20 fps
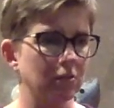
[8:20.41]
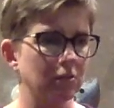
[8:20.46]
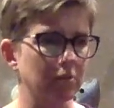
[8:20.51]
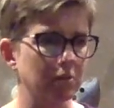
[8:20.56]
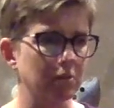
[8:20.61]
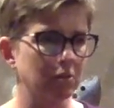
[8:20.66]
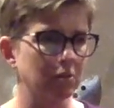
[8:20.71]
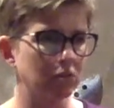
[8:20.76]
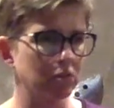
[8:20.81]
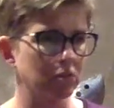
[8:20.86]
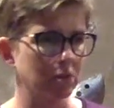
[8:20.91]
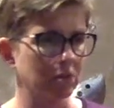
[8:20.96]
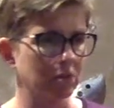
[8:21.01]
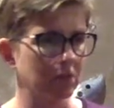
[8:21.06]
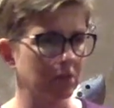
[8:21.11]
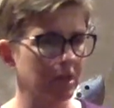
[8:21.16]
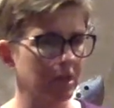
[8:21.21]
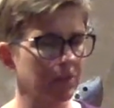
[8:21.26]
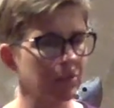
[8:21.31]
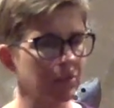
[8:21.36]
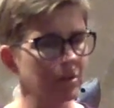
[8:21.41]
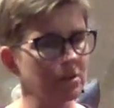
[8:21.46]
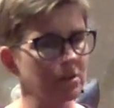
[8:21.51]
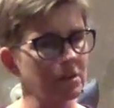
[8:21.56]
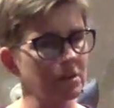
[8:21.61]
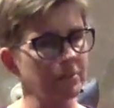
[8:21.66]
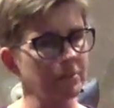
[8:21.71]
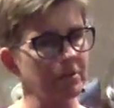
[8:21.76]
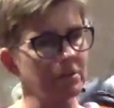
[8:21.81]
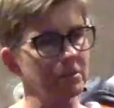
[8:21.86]
in tune. Like for example,
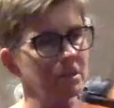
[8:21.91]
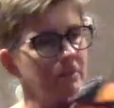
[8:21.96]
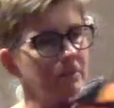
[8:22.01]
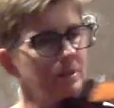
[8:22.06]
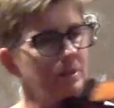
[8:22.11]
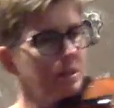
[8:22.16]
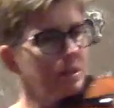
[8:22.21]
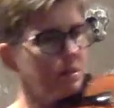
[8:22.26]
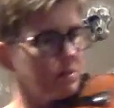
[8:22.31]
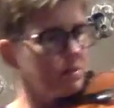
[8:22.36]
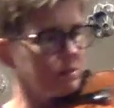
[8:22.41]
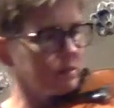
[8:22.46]
70 is,